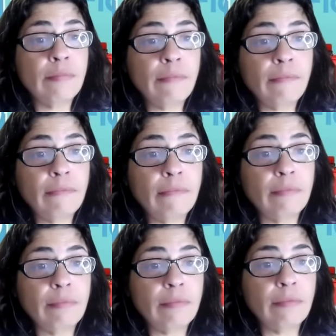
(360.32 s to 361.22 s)

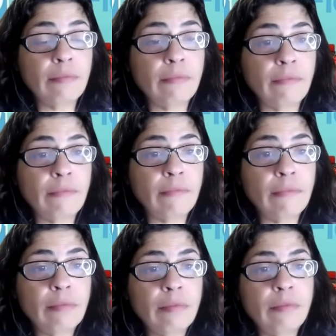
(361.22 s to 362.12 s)

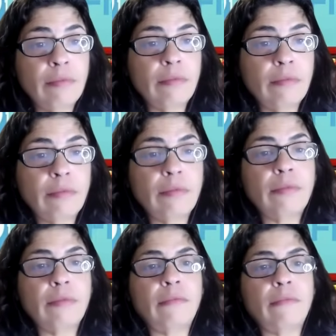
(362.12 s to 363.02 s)

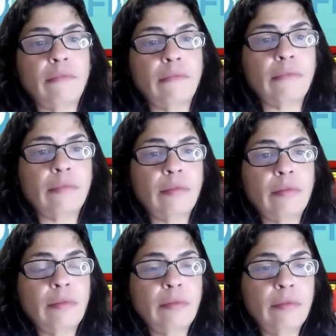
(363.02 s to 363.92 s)

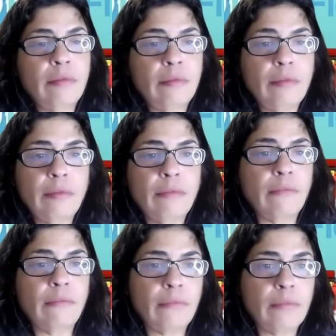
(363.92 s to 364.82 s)

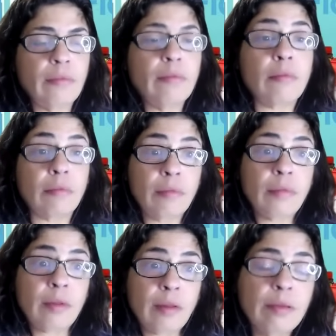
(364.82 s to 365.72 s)

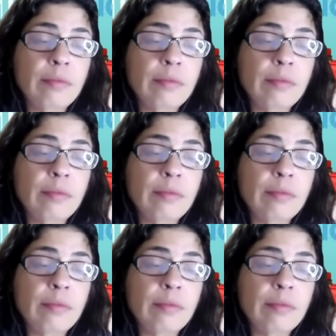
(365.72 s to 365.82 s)
(not speaking)